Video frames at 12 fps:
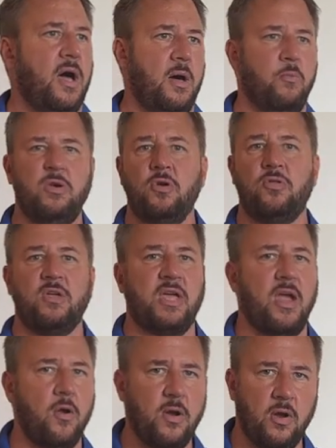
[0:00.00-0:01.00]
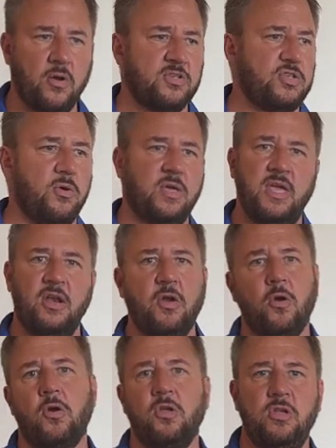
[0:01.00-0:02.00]
when you're in the carrier. So getting
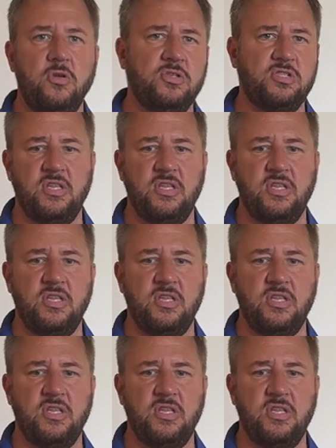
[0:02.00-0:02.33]
her used